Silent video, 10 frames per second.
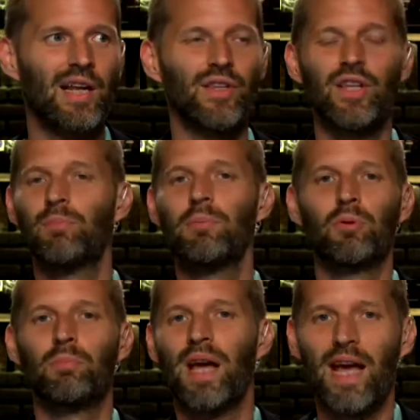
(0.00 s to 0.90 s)
And then
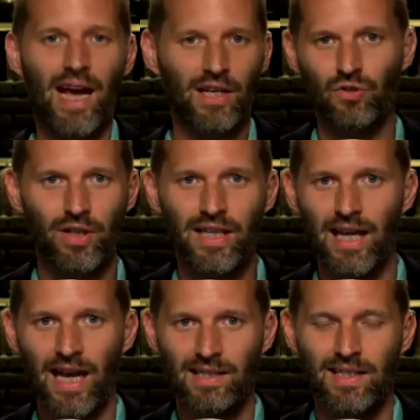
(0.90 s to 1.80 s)
people pay extra to
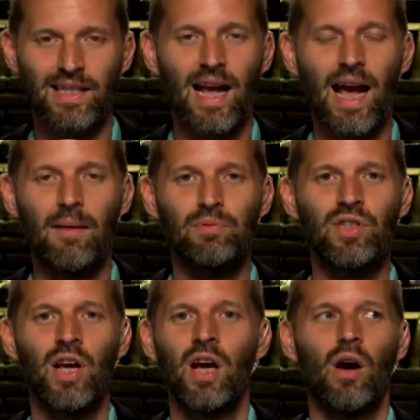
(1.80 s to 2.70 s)
get access to
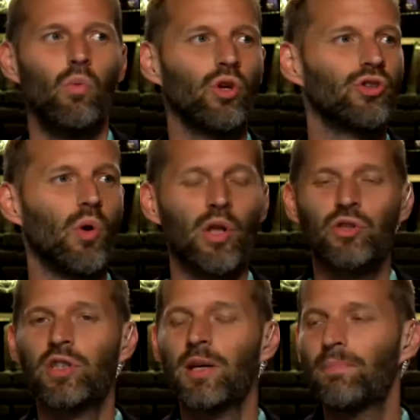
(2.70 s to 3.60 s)
apps. We'll do a
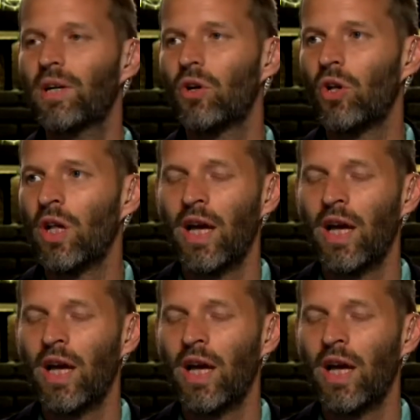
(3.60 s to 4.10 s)
typical